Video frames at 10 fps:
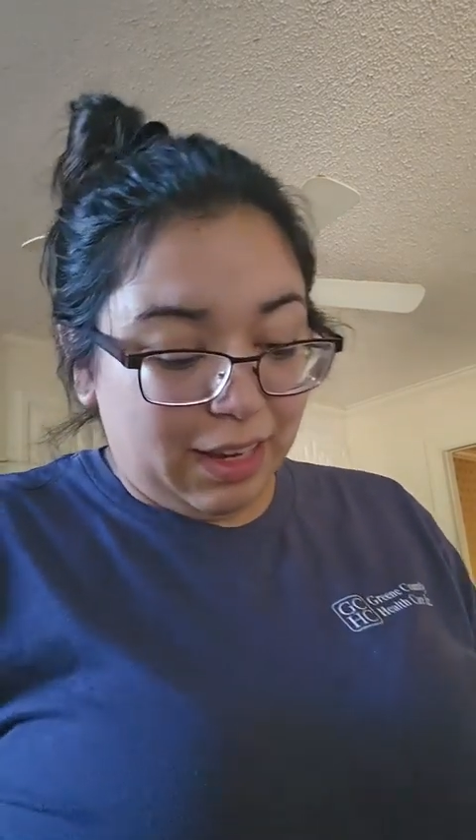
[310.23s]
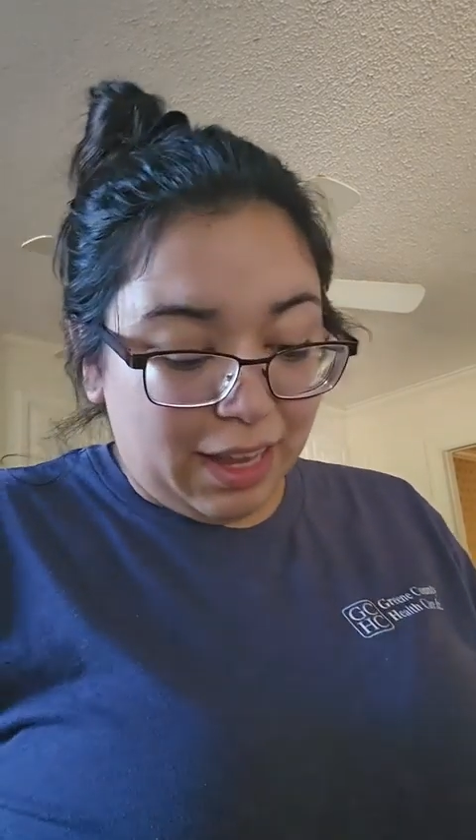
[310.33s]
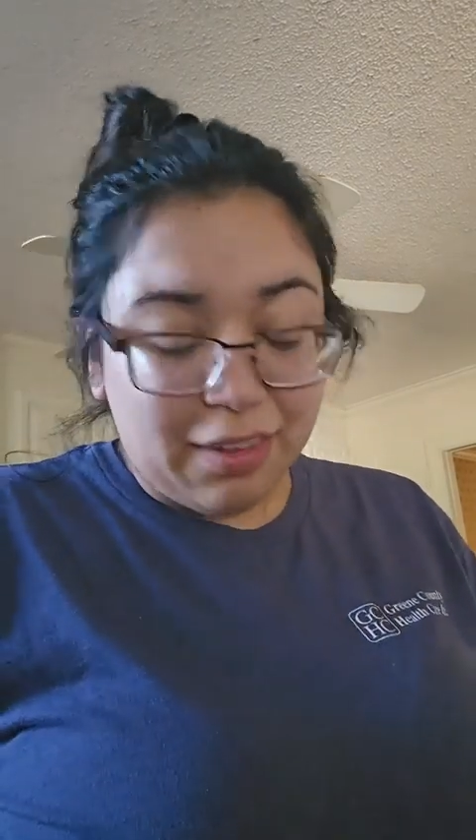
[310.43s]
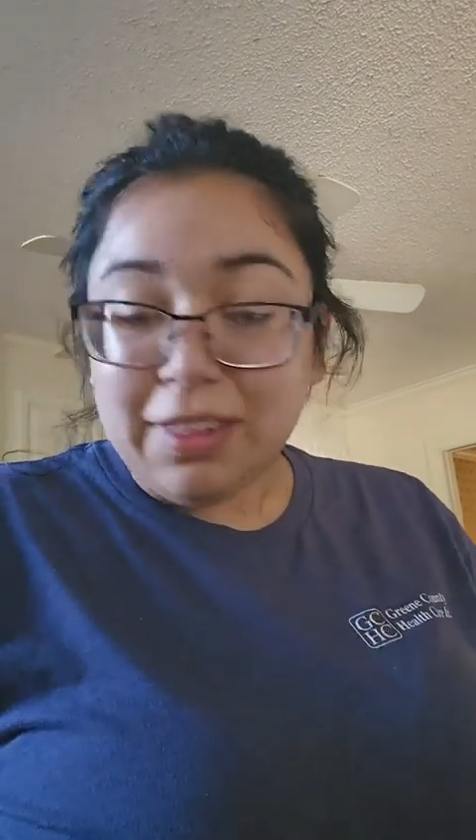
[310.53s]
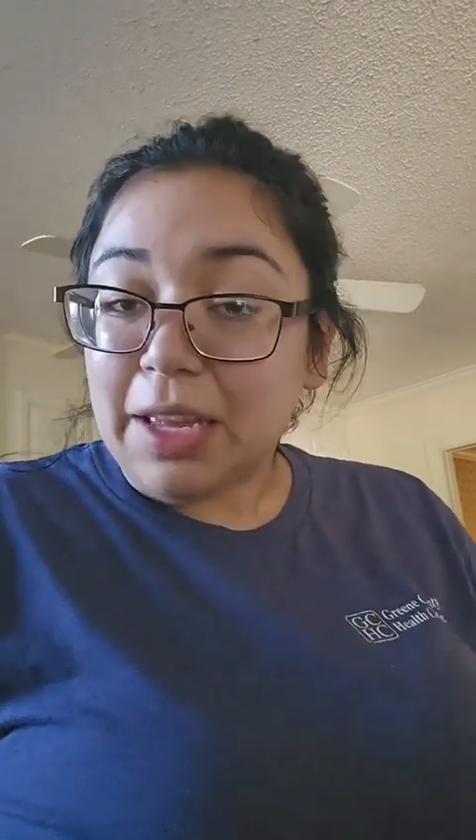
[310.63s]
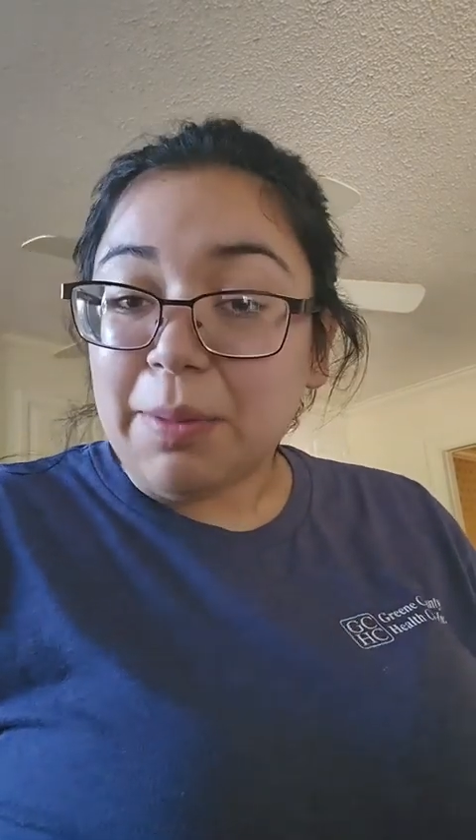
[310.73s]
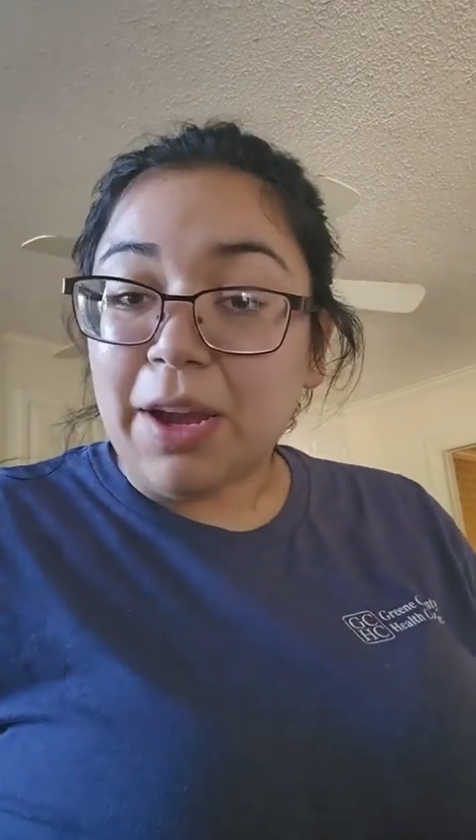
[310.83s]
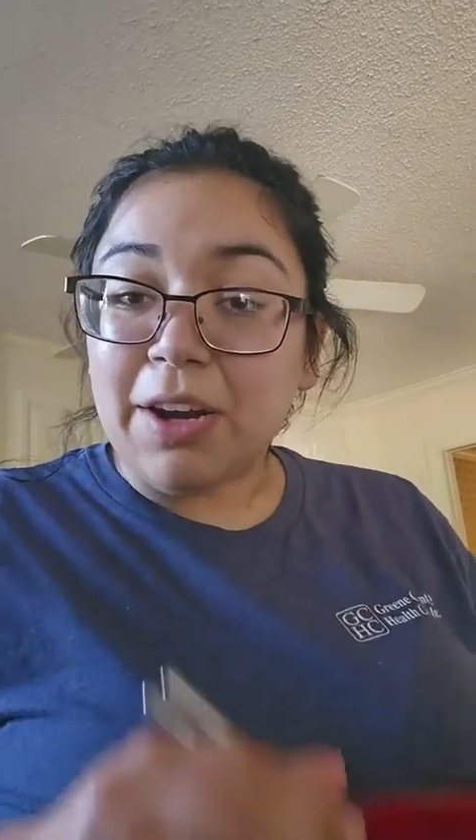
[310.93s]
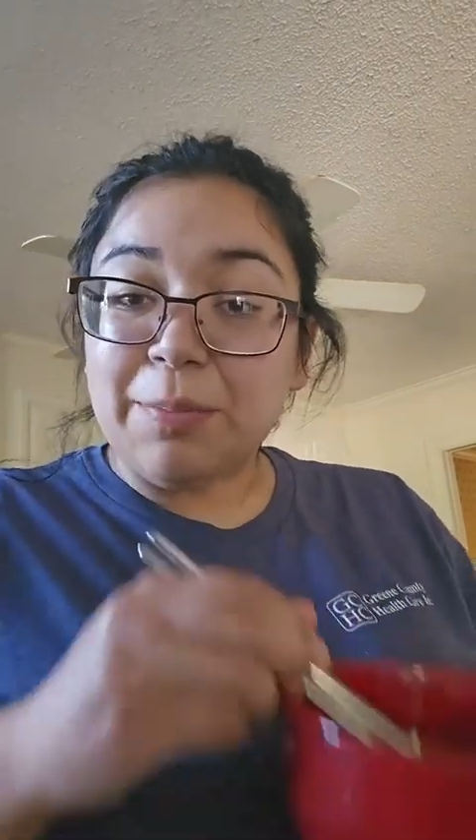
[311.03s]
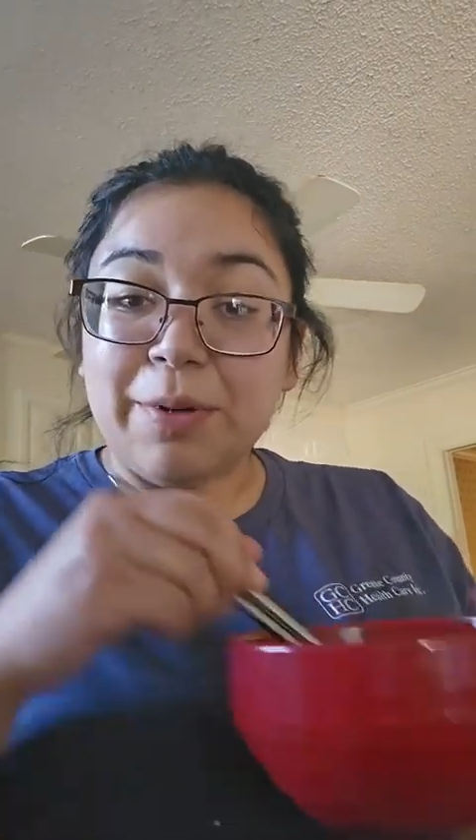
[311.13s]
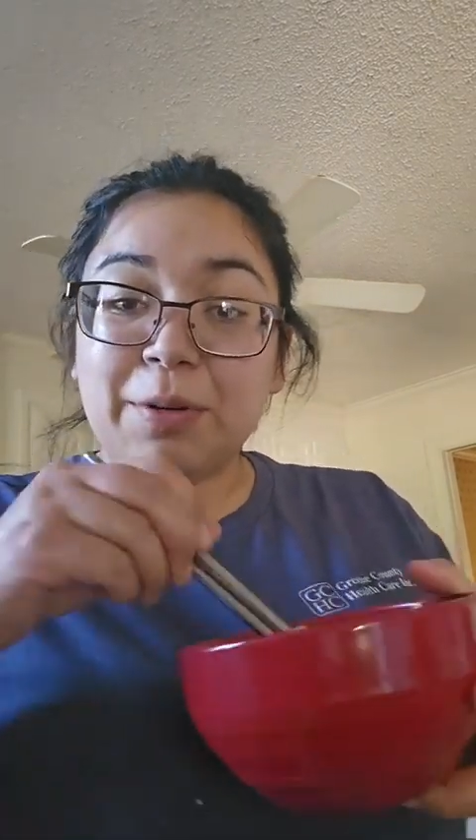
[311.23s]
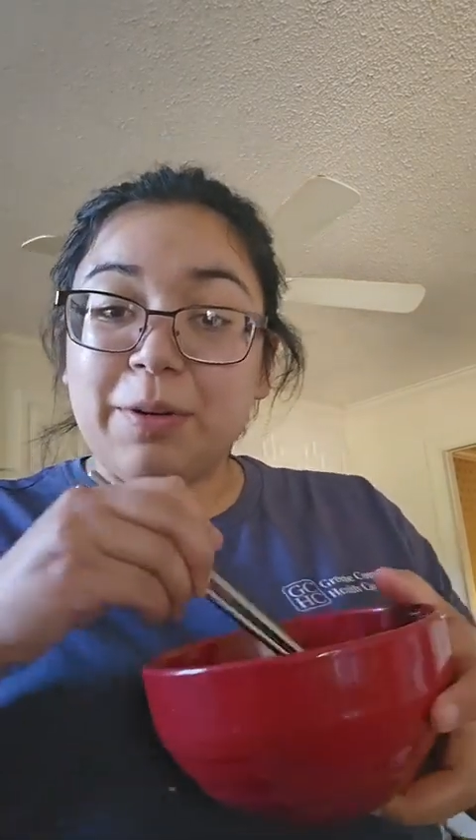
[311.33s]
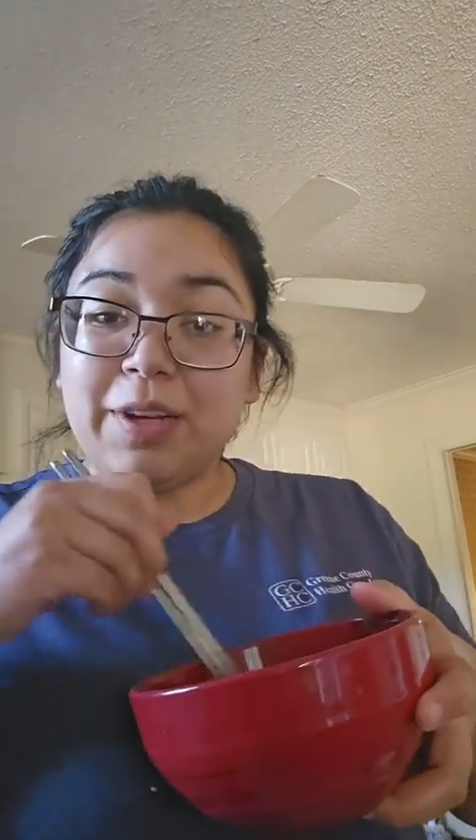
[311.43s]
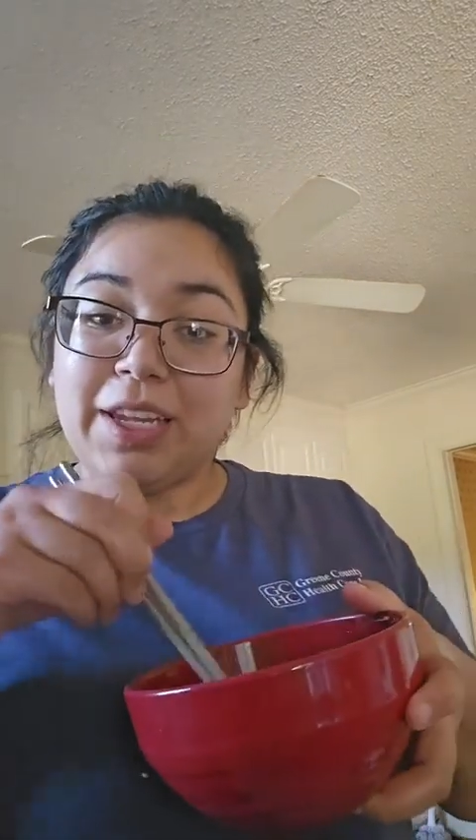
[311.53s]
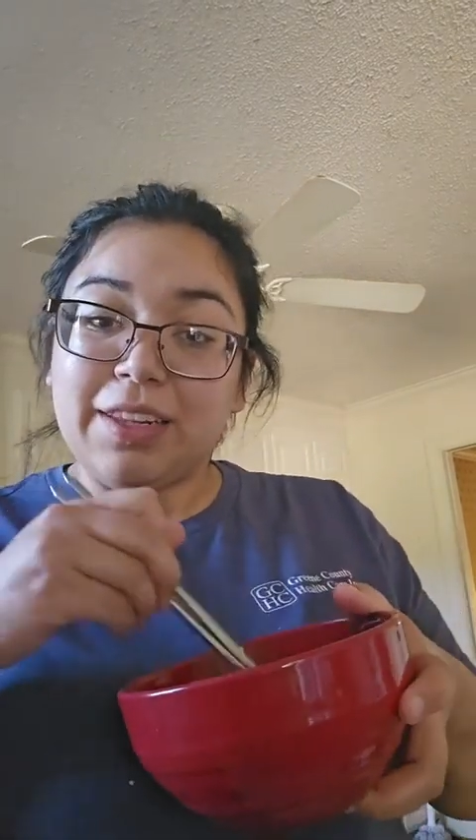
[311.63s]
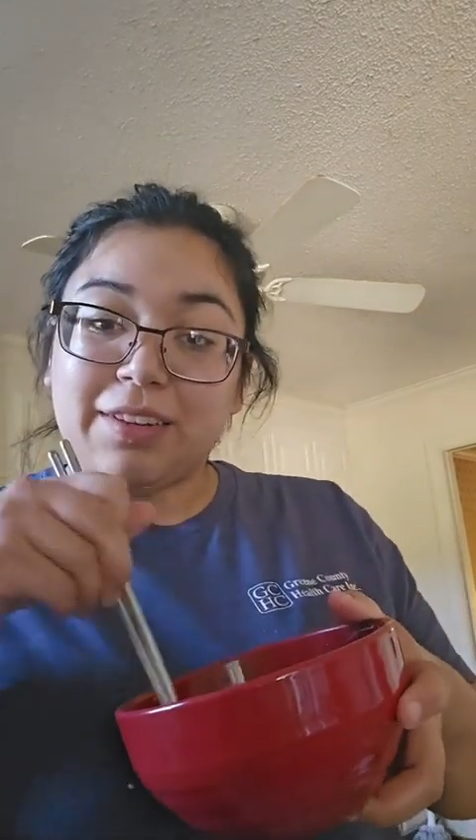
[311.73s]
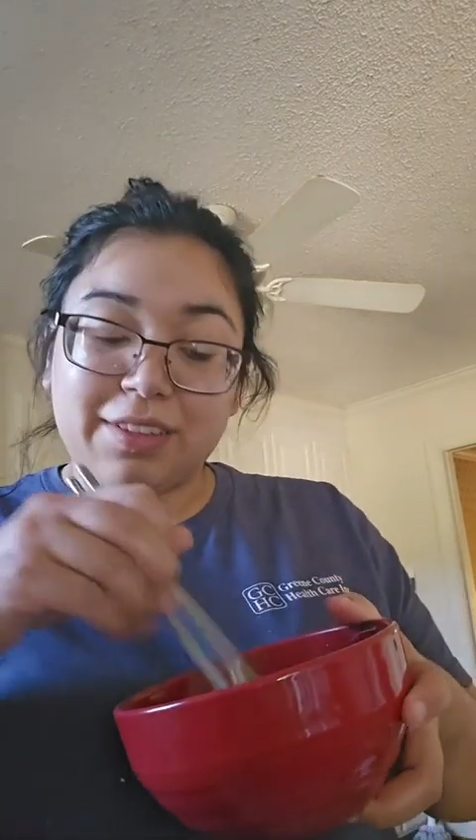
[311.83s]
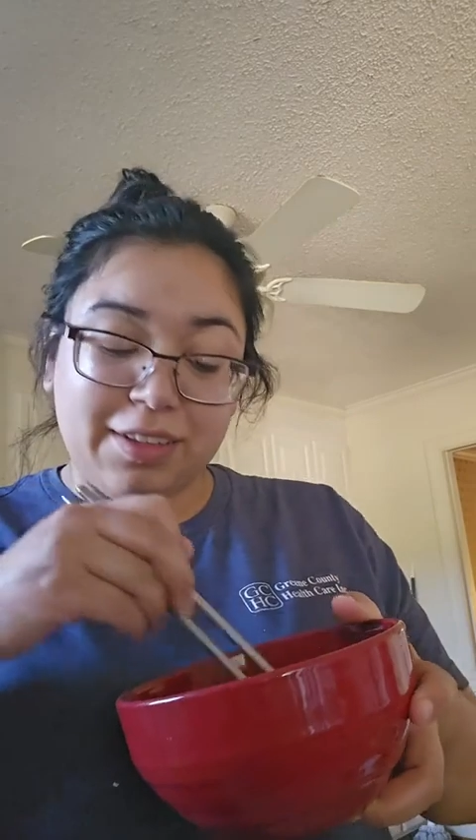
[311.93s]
and I don't think my heartburn will either,